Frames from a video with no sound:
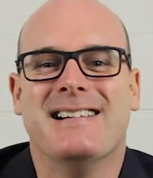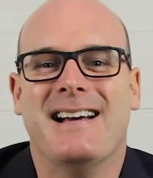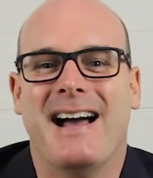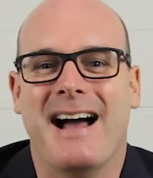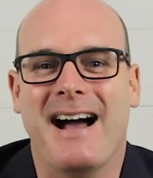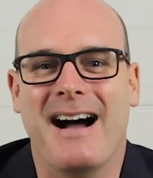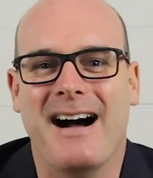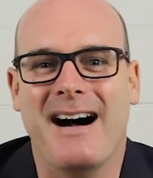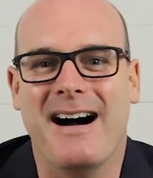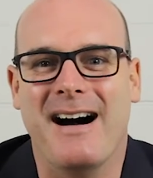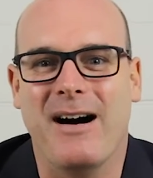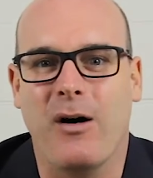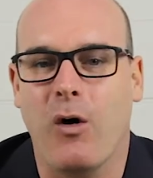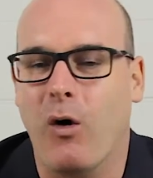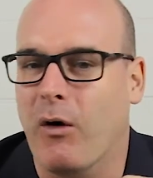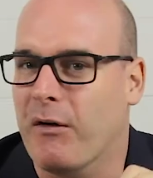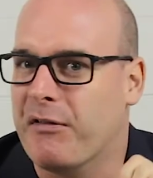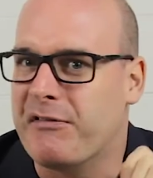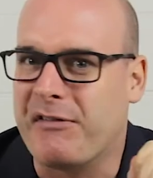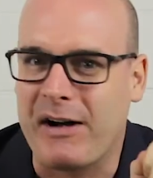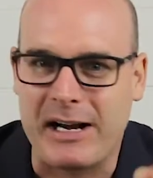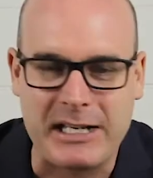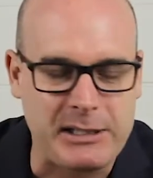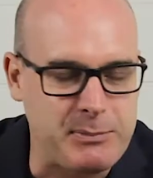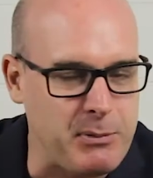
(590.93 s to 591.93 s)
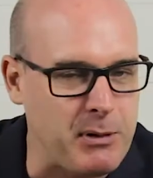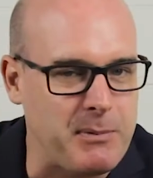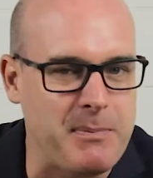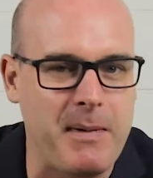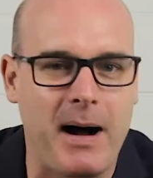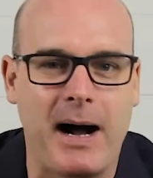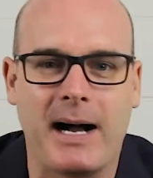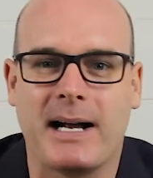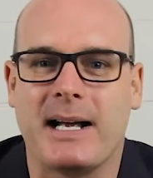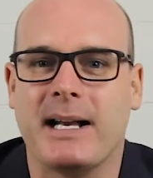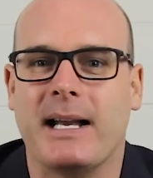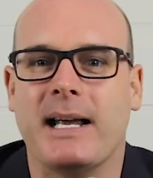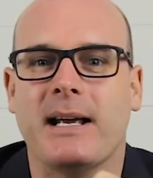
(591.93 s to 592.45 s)
or Facebook
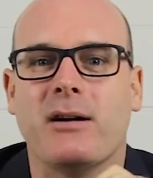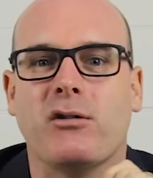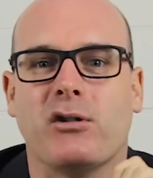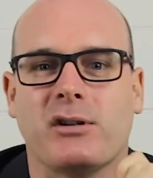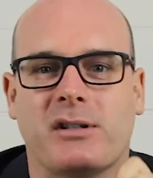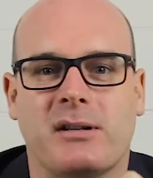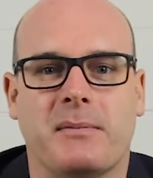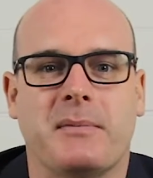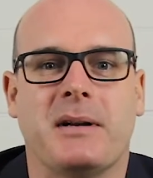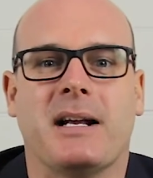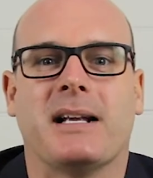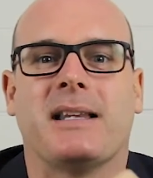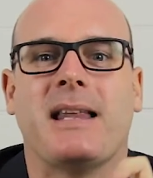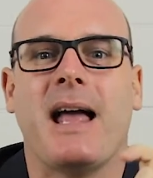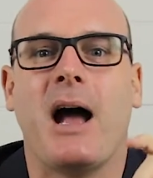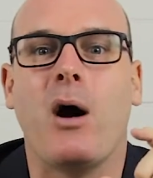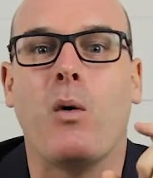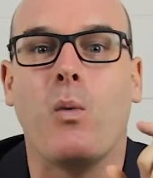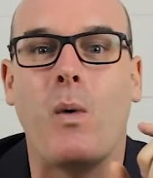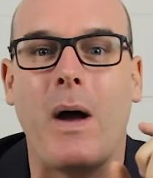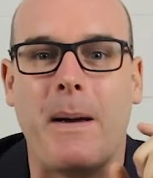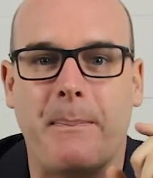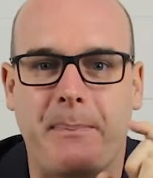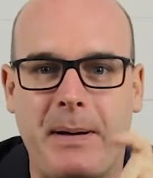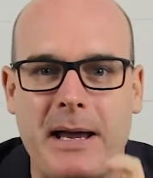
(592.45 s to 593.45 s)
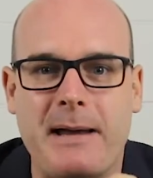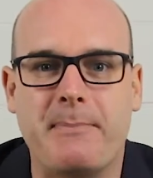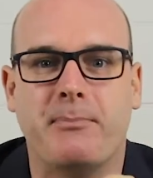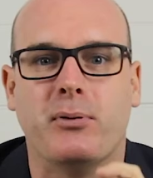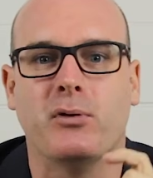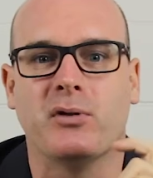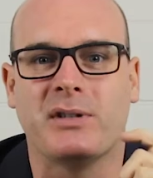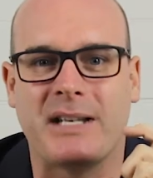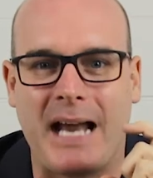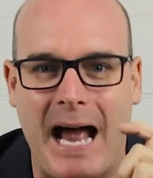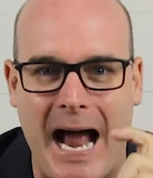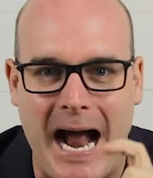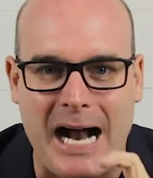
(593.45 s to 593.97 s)
marketing or something like that, where
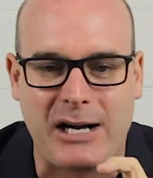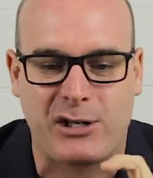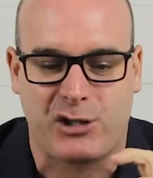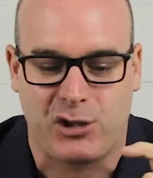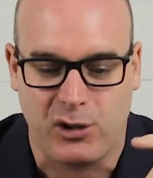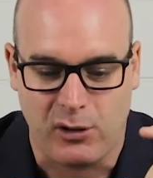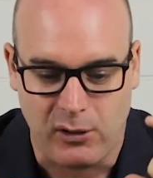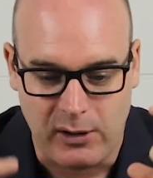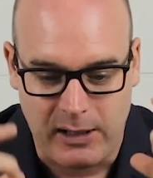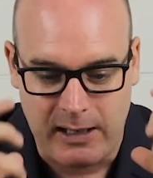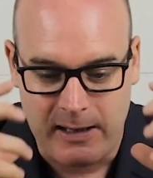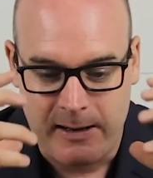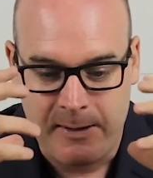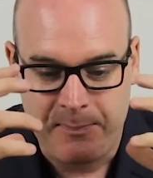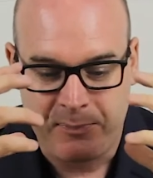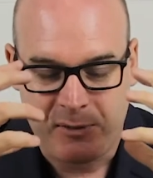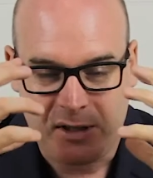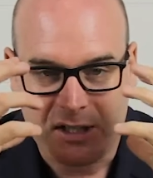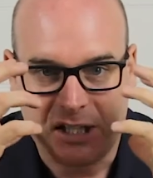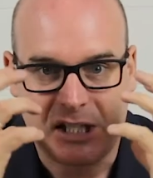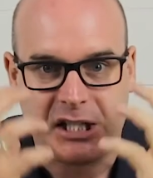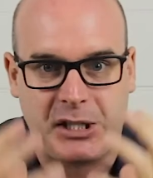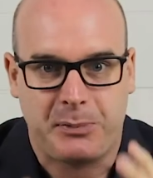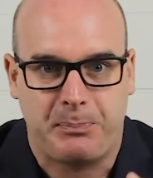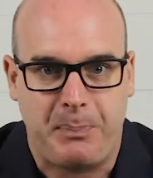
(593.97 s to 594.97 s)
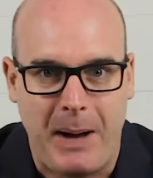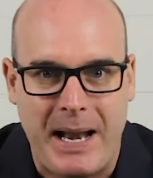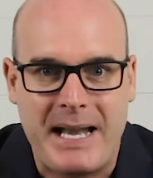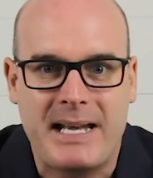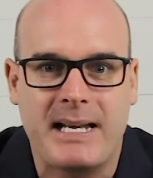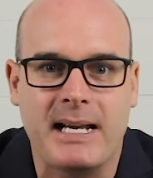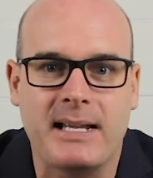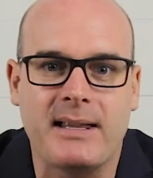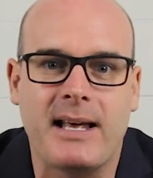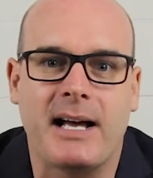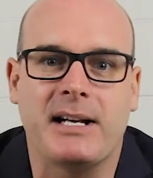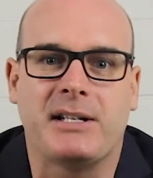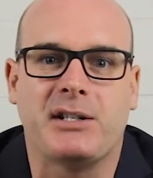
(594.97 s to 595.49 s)
people's actually
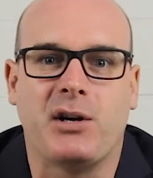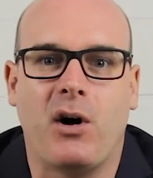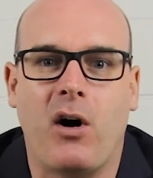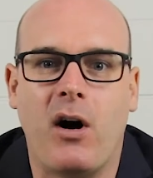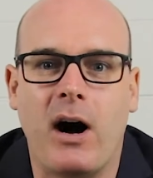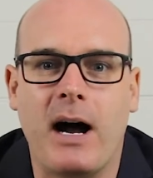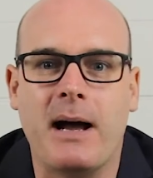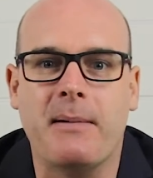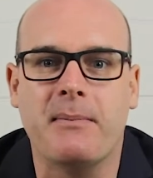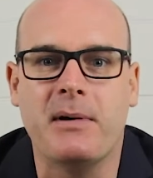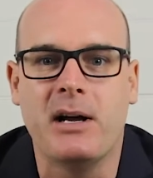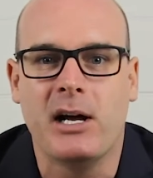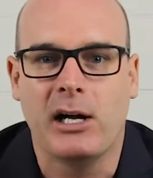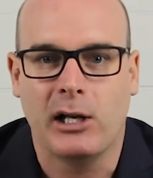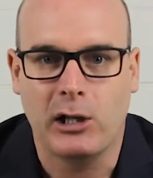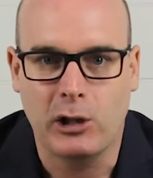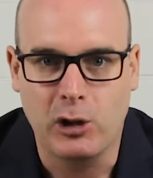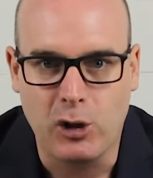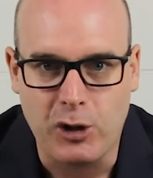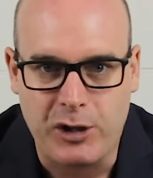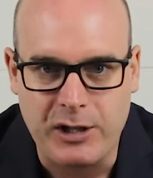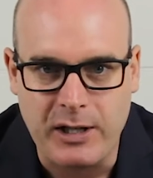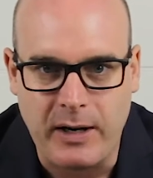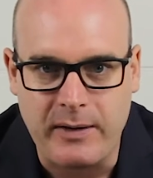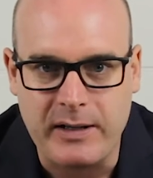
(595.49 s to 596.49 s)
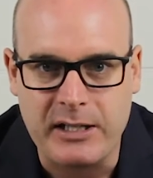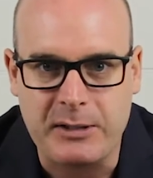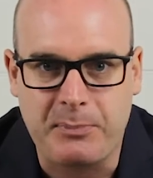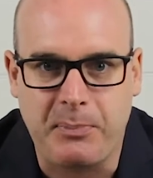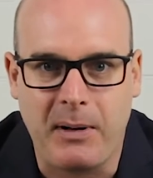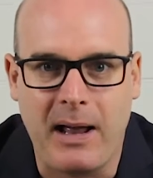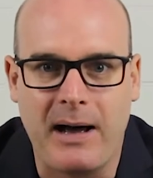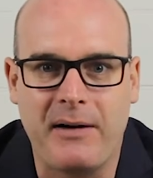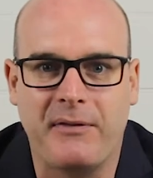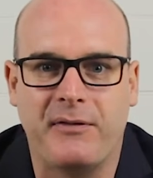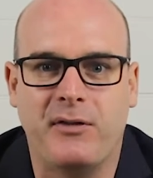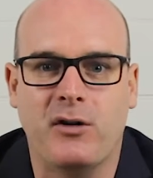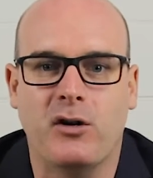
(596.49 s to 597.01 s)
spending their time looking at these
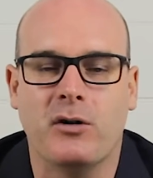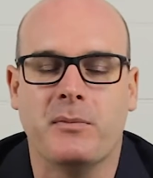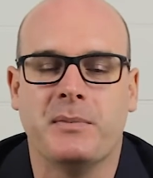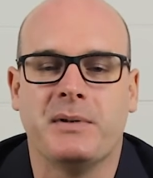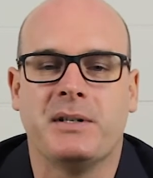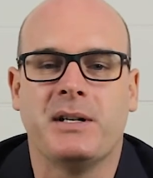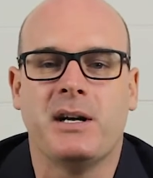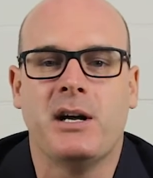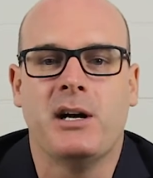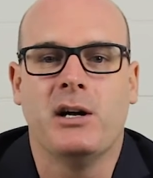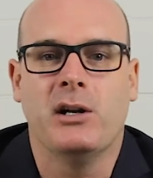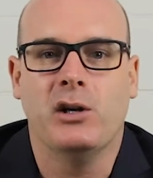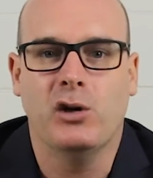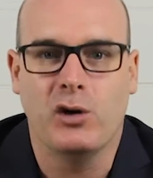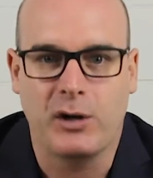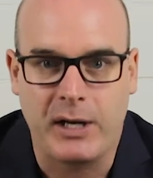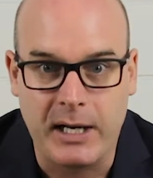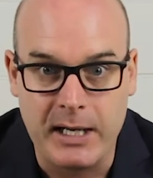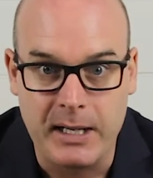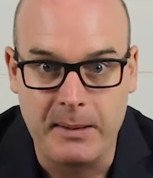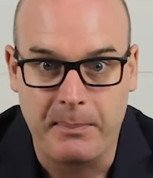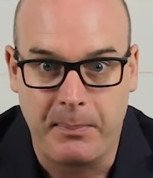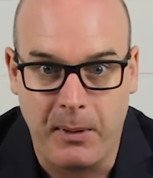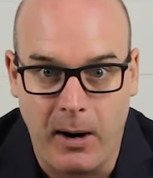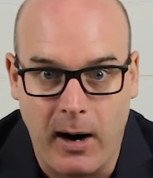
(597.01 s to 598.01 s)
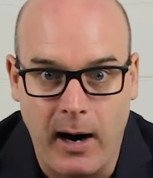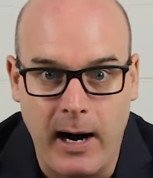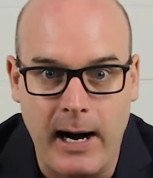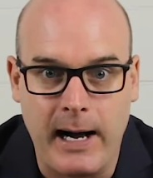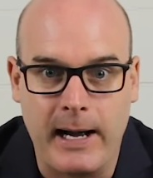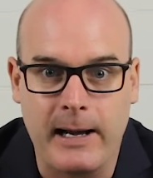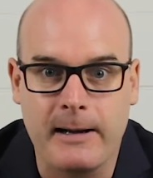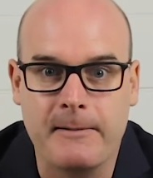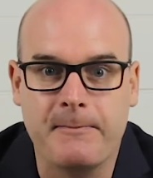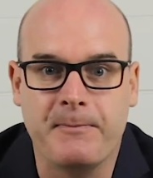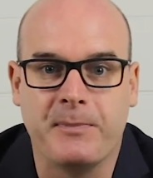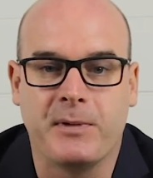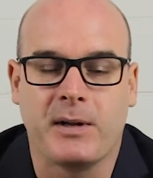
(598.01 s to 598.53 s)
platforms, looking to
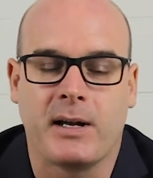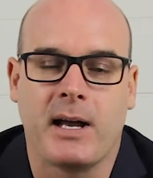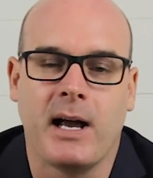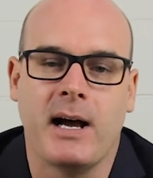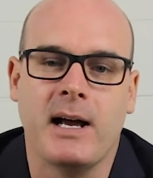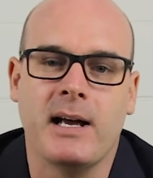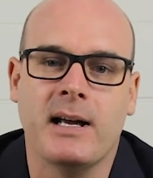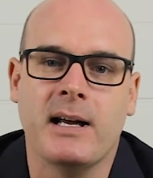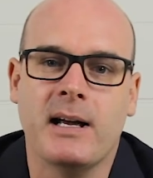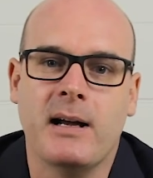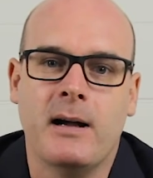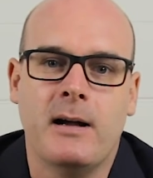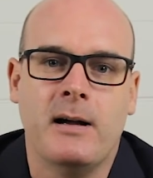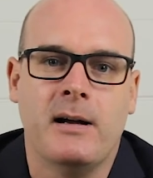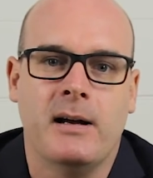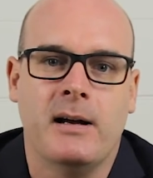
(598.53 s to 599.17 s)
buy, okay?